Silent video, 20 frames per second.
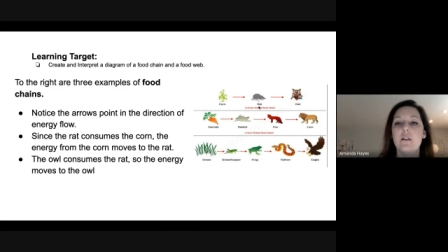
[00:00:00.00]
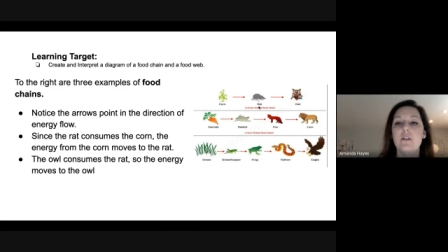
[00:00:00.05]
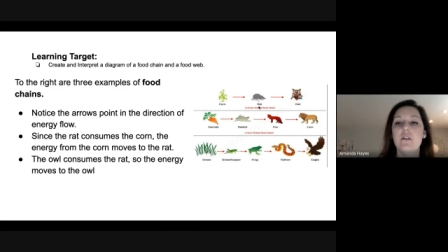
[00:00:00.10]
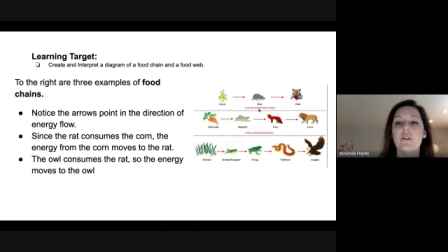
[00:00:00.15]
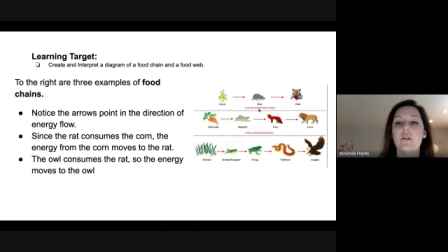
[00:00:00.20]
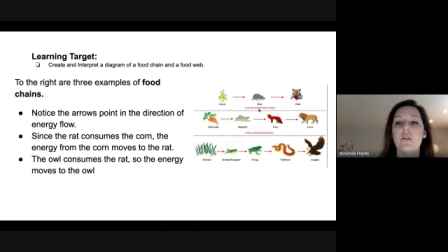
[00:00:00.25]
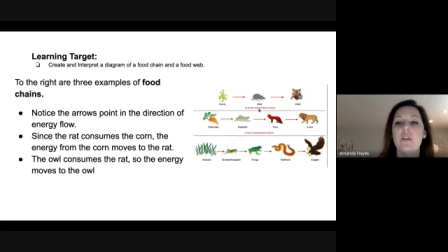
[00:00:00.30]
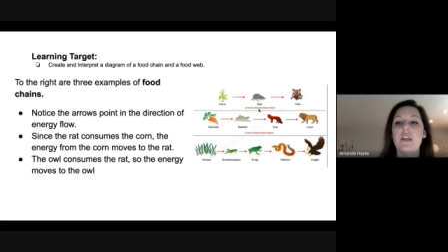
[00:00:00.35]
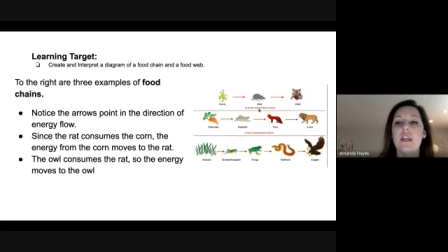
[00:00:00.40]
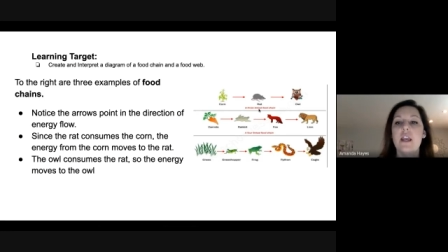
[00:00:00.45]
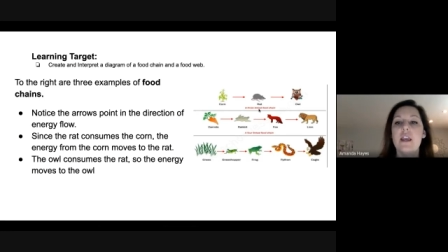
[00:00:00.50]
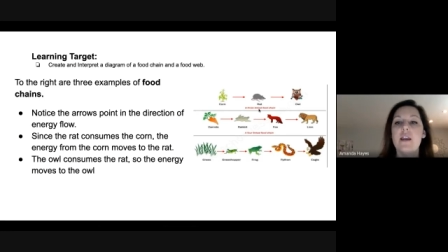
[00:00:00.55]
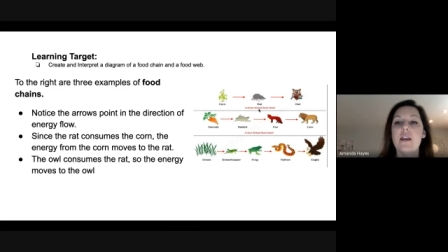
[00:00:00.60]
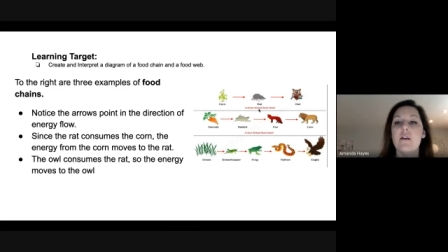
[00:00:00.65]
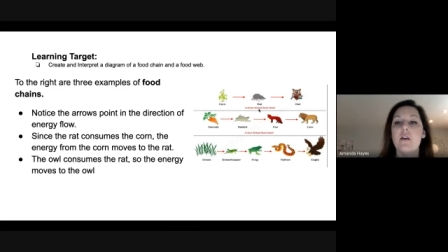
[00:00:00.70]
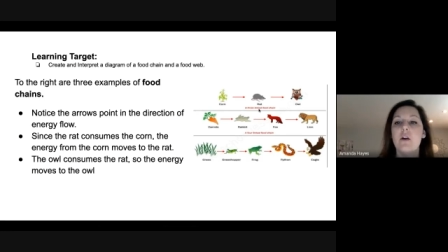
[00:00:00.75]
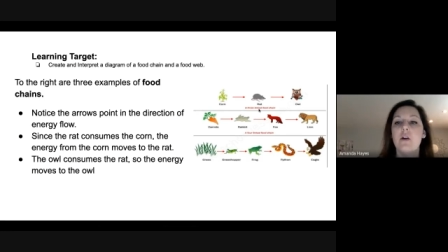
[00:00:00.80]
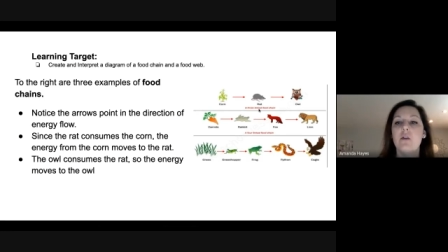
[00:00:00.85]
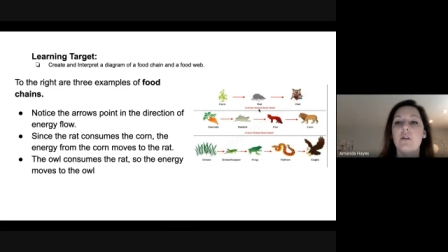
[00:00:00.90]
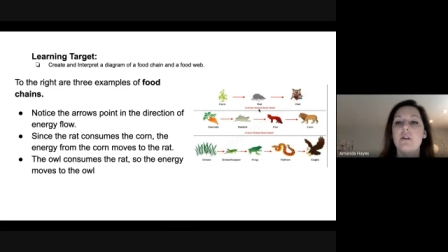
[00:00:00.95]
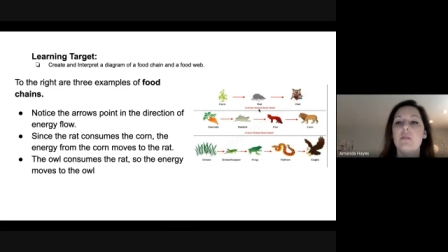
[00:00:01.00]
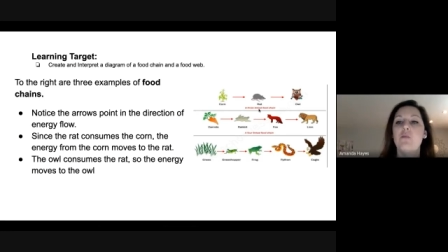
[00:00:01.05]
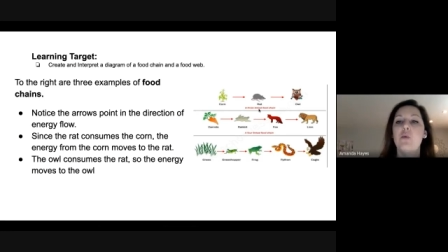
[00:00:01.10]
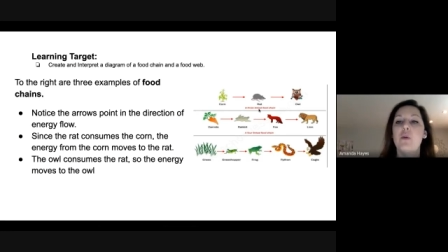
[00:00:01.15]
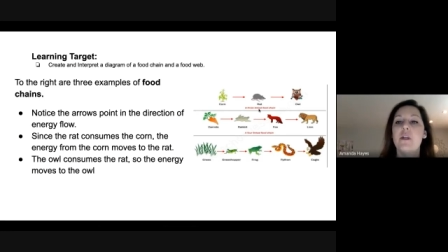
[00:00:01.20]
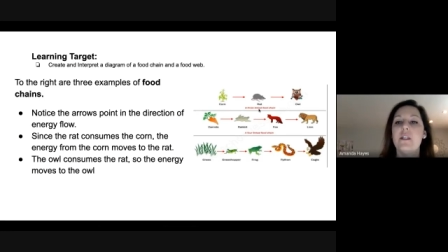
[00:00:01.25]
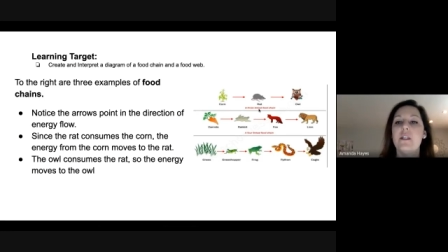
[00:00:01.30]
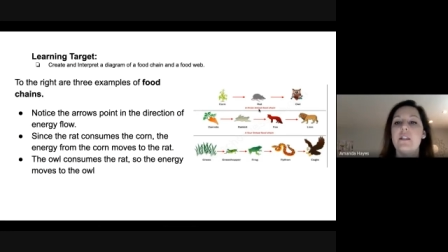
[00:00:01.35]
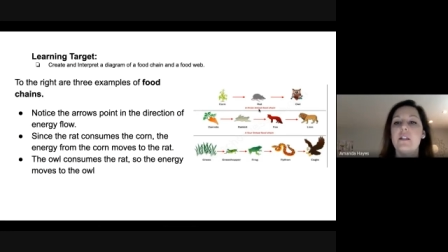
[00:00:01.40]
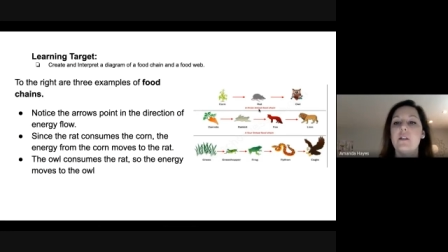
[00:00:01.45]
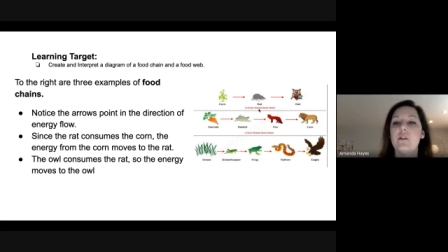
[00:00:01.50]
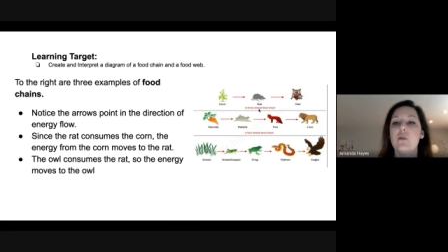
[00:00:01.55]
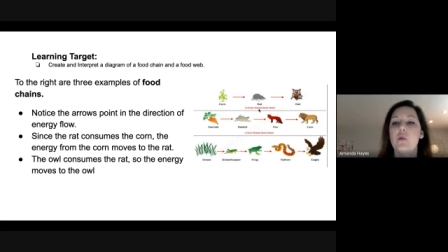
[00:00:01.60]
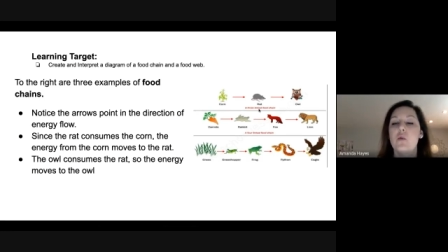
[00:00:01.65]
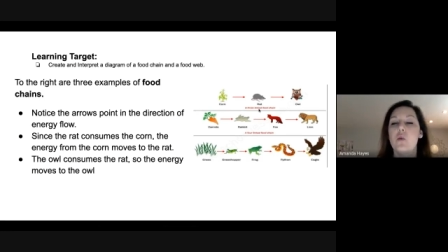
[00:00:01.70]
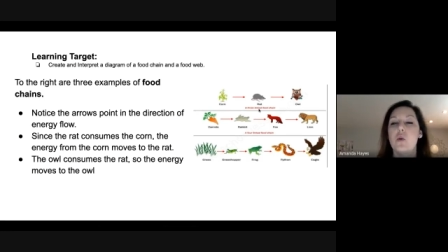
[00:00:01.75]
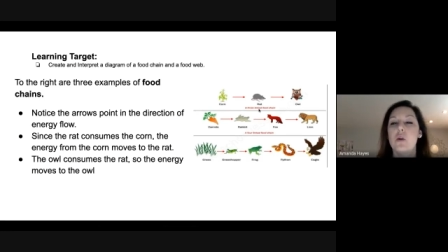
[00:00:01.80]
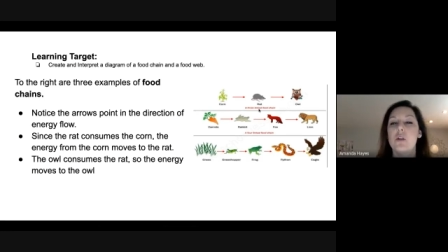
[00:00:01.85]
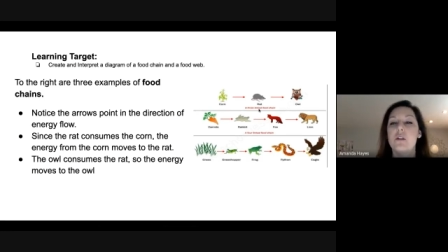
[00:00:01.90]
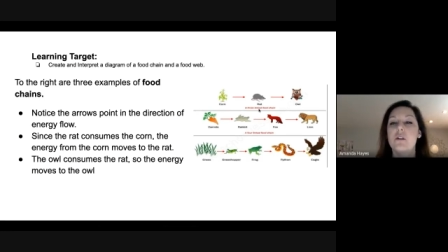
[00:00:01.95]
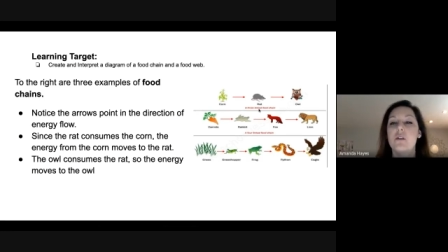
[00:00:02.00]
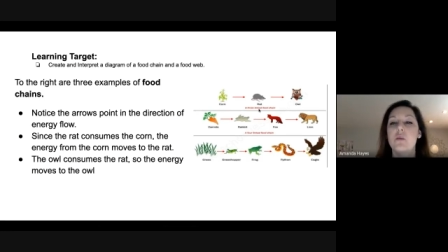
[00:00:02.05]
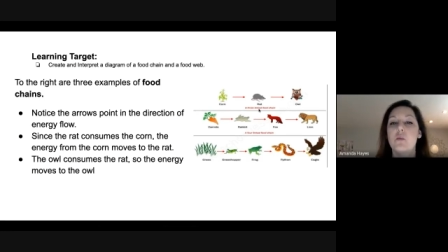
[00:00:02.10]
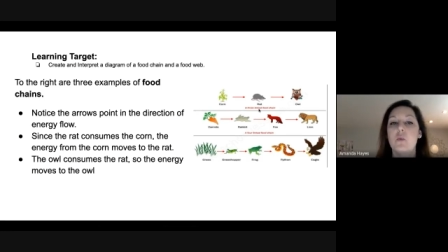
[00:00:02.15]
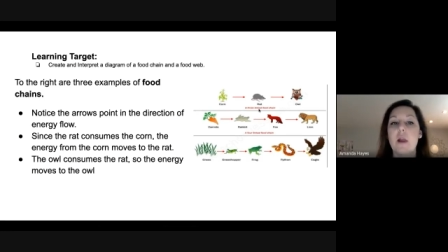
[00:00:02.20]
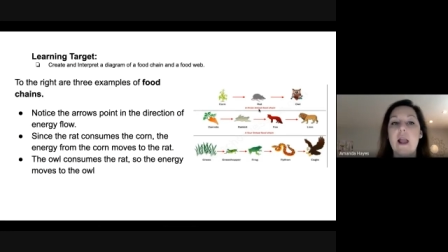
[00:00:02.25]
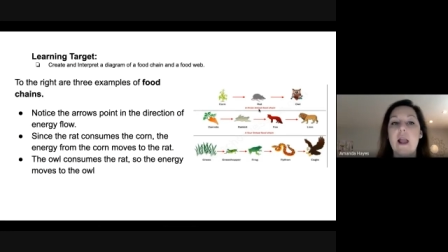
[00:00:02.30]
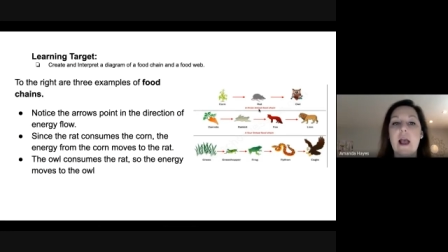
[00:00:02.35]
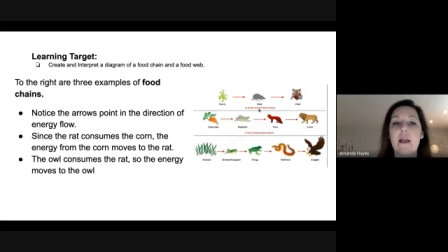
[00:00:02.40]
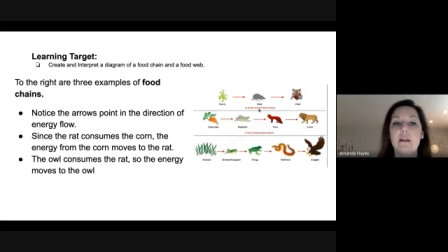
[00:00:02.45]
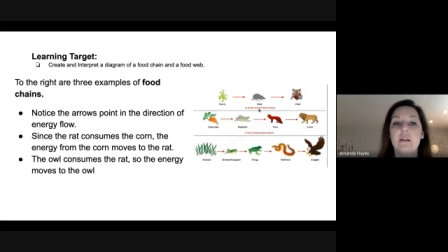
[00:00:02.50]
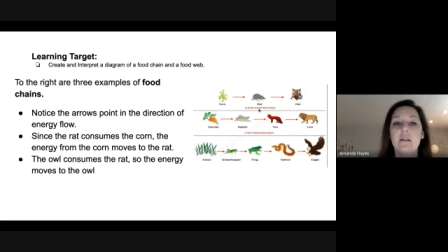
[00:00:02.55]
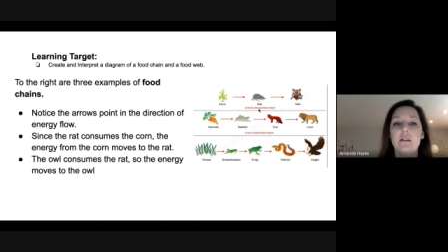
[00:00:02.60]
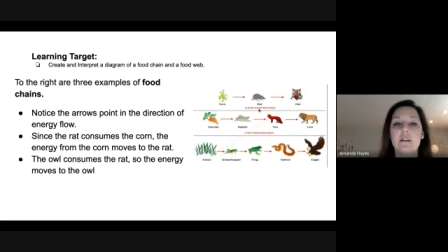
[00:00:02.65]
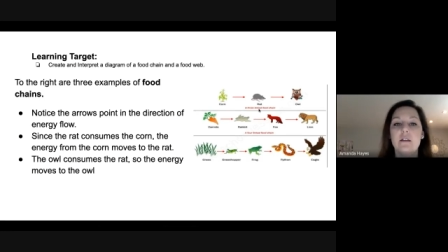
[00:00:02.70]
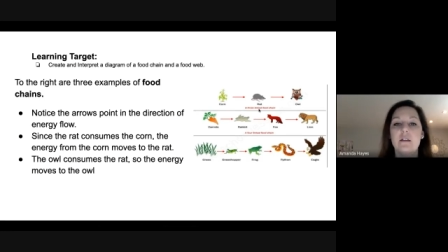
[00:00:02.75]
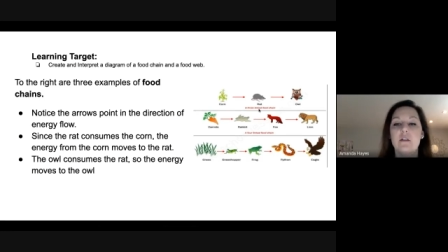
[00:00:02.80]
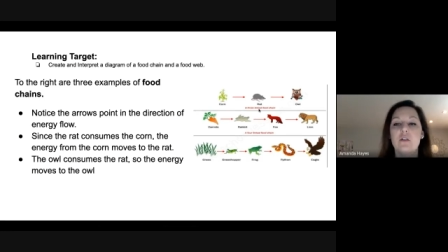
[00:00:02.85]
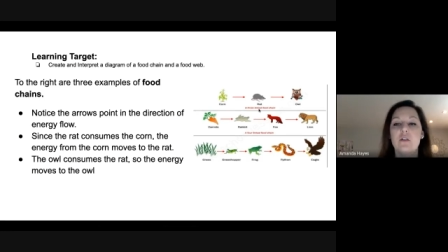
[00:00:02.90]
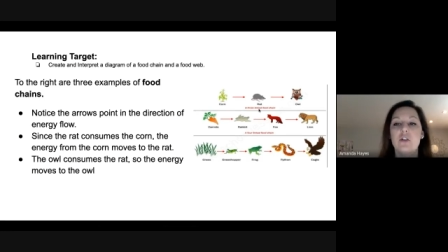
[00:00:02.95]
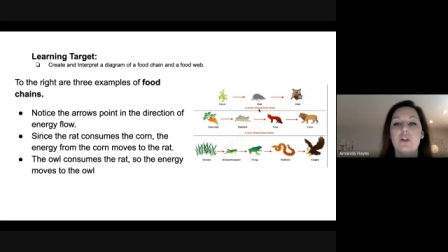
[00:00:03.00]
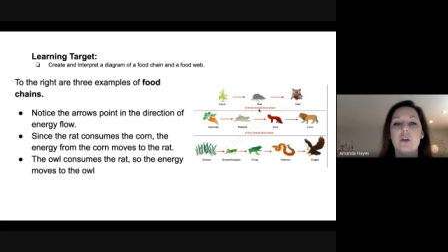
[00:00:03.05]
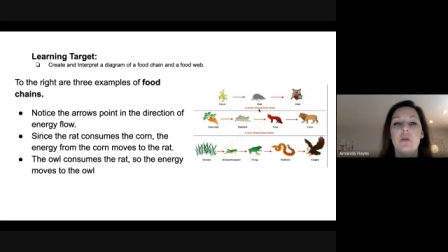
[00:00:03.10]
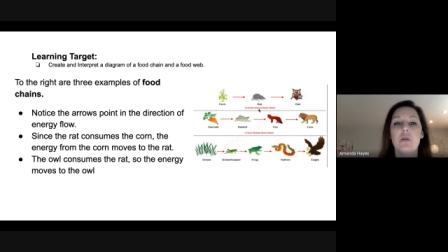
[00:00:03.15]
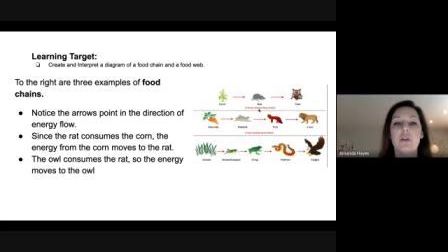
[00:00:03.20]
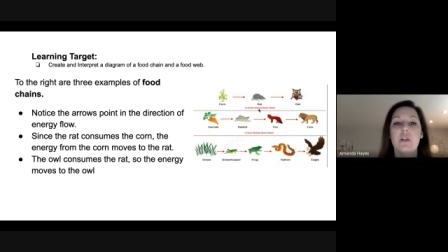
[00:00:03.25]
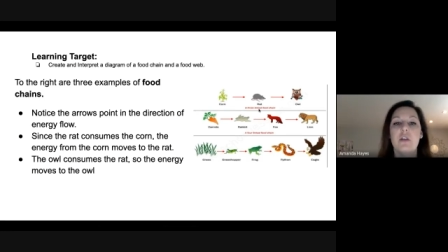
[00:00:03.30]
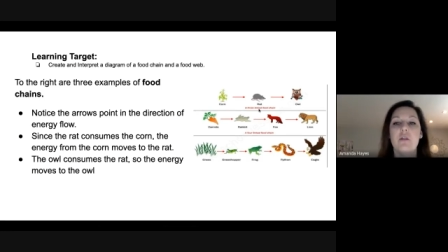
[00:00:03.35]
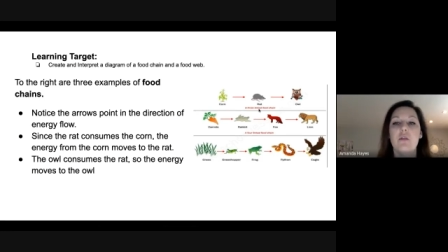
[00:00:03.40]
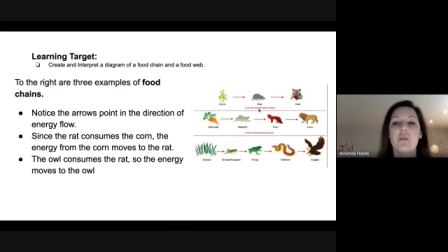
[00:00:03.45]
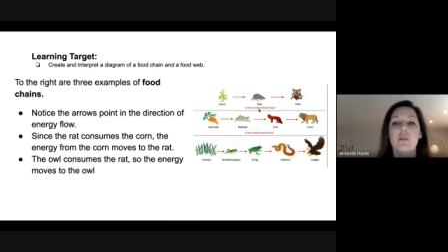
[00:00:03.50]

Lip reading: so the arrow is pointing towards the rat. This is showing you the